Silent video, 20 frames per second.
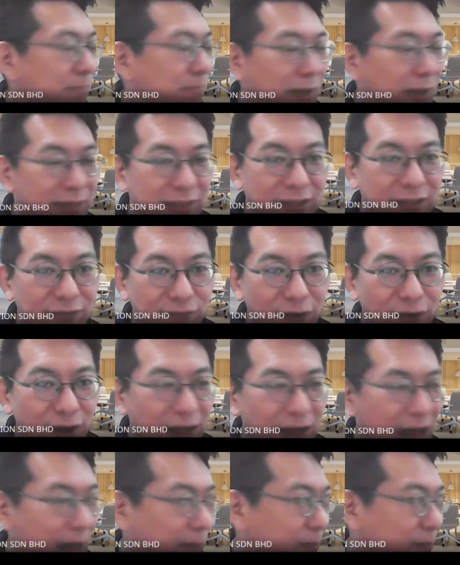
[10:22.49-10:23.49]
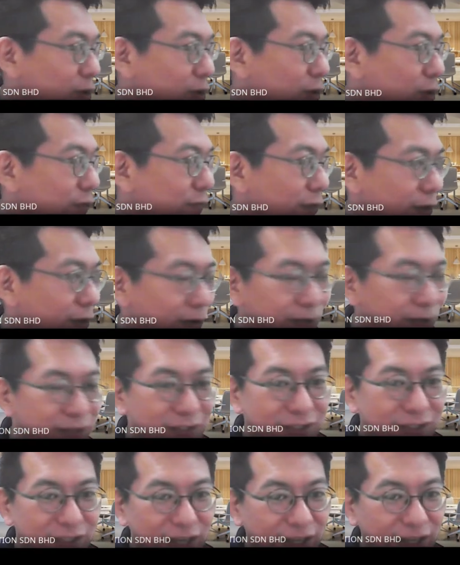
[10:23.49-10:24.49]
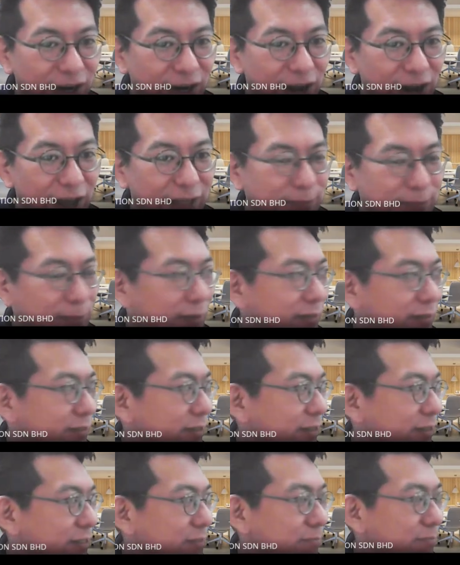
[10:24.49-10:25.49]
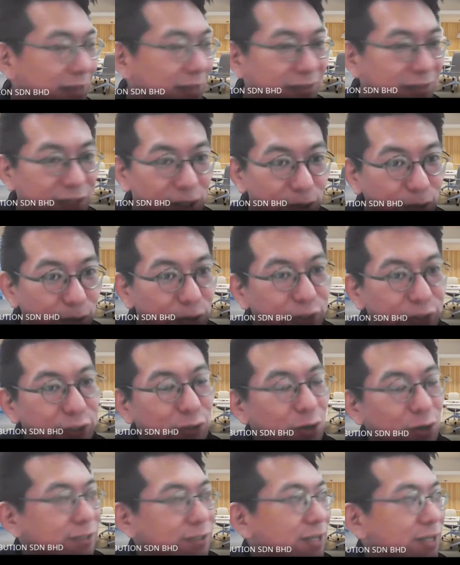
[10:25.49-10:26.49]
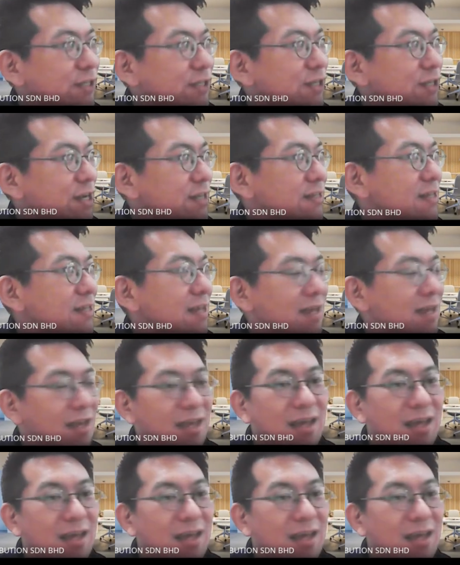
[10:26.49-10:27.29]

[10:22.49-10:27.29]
By default, I'm go for general expenses, but during transaction,